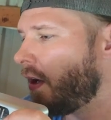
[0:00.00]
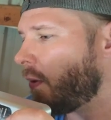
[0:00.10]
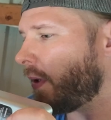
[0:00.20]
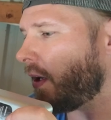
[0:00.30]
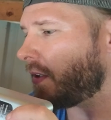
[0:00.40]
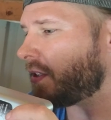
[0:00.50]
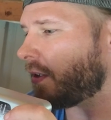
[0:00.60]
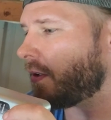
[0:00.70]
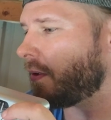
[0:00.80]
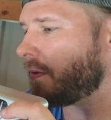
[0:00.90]
We
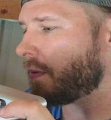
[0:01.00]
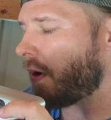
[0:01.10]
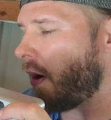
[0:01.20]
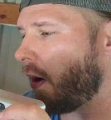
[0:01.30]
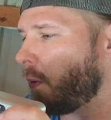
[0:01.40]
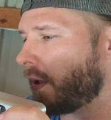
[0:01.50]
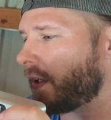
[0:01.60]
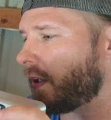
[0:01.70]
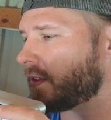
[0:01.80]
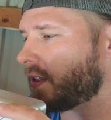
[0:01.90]
also are
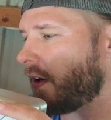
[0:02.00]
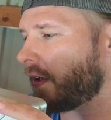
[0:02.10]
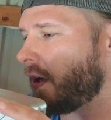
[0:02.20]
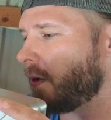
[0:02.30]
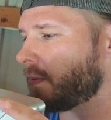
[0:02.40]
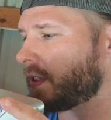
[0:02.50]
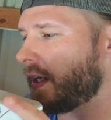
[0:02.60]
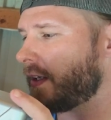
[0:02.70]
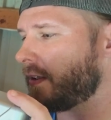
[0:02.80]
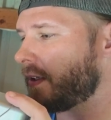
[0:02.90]
working on starting a
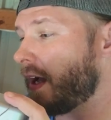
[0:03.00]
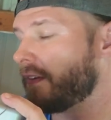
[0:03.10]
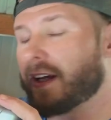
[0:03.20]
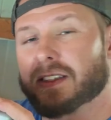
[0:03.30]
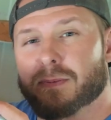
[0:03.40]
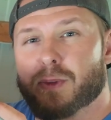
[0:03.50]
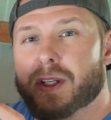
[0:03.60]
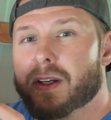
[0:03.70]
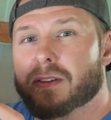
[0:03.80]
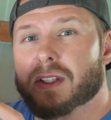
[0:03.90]
homestead. I've got some
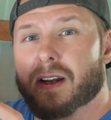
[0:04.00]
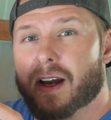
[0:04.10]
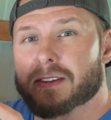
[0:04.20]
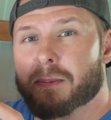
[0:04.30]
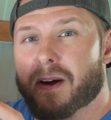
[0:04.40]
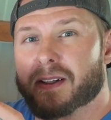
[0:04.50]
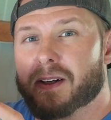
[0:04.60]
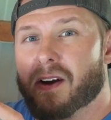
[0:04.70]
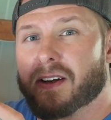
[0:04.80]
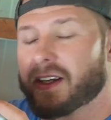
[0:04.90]
videos on hydroponic
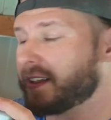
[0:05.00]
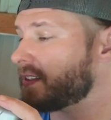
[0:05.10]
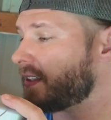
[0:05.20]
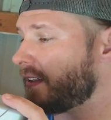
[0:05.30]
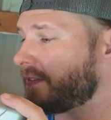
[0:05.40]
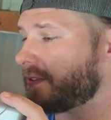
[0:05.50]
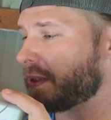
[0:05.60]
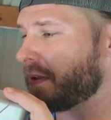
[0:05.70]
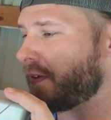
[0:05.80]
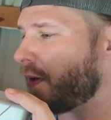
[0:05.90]
gardening and stuff.
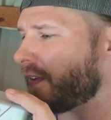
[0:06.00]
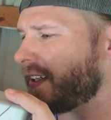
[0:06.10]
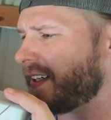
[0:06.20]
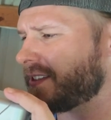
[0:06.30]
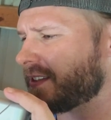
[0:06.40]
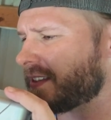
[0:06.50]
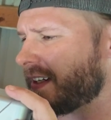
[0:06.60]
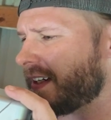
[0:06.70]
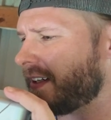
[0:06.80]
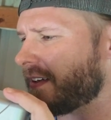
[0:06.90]
So if you have any interest
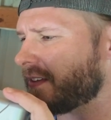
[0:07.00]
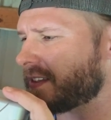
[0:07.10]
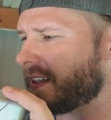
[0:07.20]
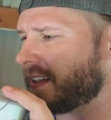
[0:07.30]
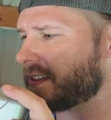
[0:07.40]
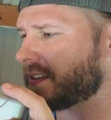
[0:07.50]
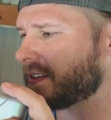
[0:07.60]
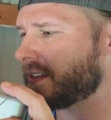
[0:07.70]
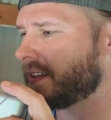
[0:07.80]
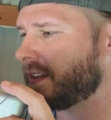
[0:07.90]
in any of those things,
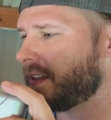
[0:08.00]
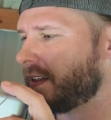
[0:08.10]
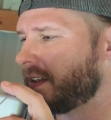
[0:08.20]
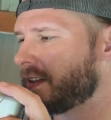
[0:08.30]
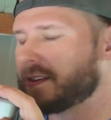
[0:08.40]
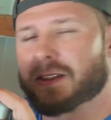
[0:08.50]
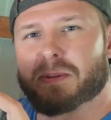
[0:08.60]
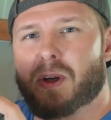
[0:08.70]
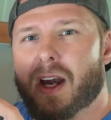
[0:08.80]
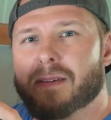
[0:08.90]

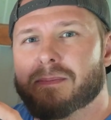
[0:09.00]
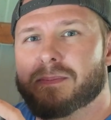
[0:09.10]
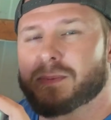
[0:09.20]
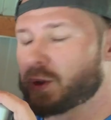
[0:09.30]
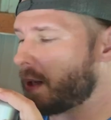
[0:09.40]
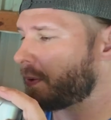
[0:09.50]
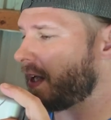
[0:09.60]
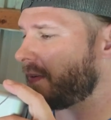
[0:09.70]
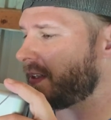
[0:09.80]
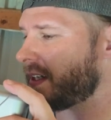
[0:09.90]
subscribe. Drop a
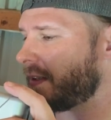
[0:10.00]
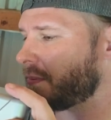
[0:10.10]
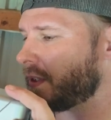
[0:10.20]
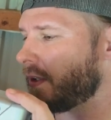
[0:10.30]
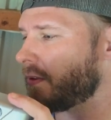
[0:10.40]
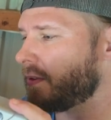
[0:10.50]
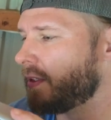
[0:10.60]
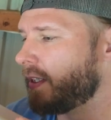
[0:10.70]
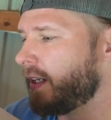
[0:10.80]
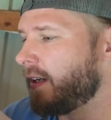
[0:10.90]
comment down below.
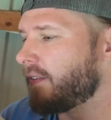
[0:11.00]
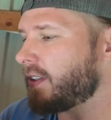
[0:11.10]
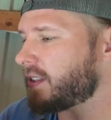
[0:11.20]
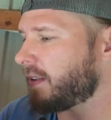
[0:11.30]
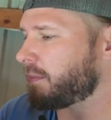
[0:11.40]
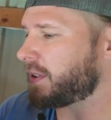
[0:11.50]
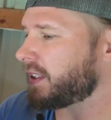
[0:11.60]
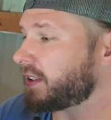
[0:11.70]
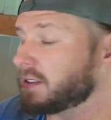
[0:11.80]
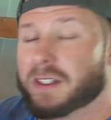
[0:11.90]
If there's something
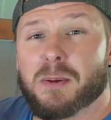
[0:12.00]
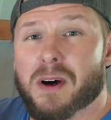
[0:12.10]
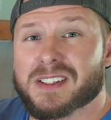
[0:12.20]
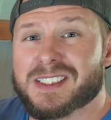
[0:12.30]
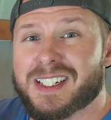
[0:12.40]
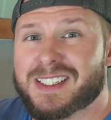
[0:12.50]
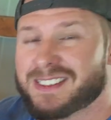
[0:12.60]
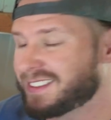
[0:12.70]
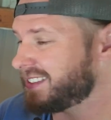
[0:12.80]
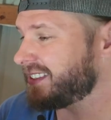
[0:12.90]
particular you want to see,
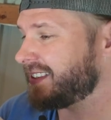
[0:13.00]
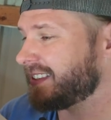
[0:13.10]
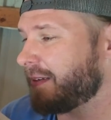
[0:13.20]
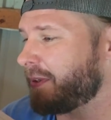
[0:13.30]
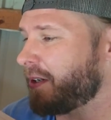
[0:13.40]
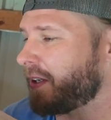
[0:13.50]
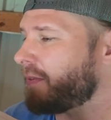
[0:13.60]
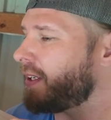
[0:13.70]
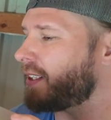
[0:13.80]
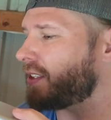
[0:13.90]
let me know.
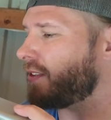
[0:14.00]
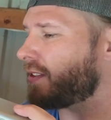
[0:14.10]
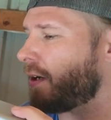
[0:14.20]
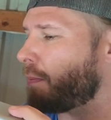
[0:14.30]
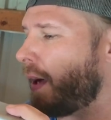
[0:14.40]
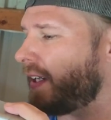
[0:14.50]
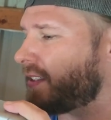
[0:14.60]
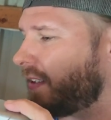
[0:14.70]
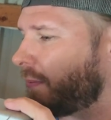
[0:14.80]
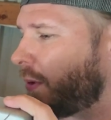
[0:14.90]
Give me an excuse to go buy
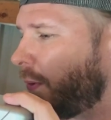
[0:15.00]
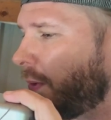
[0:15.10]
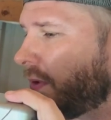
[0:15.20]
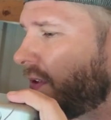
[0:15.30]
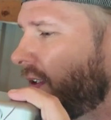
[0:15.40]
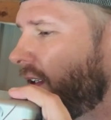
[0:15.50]
something cool.